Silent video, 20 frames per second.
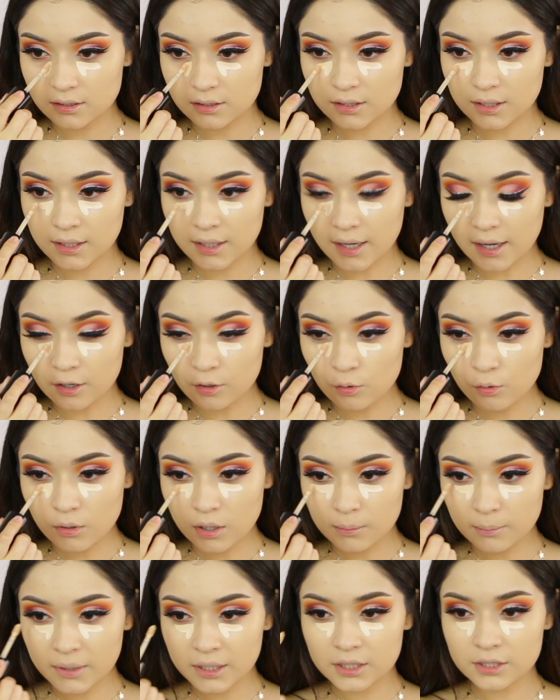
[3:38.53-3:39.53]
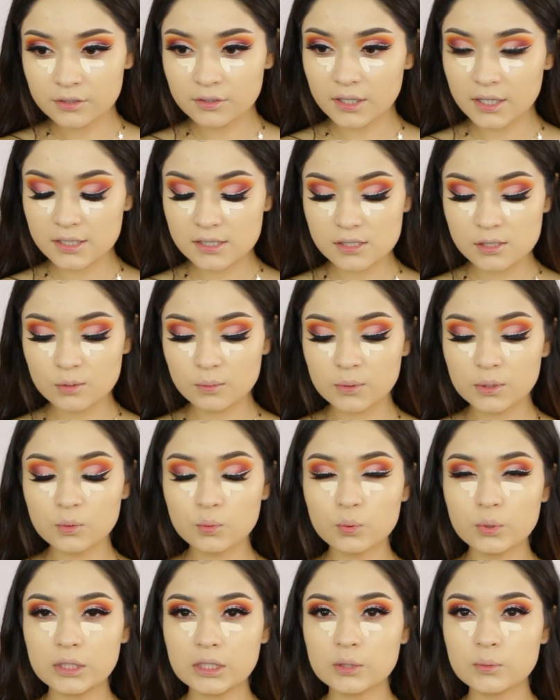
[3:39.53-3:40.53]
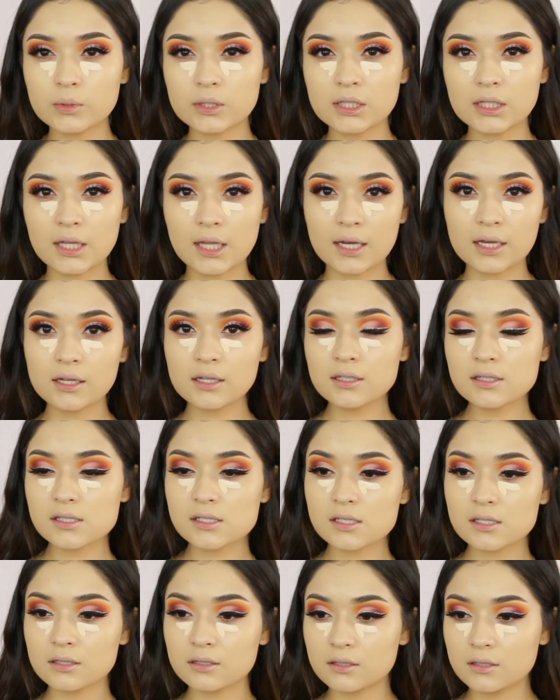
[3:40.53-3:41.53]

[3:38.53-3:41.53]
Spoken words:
Like, I don't want my under eyes to be really, really light.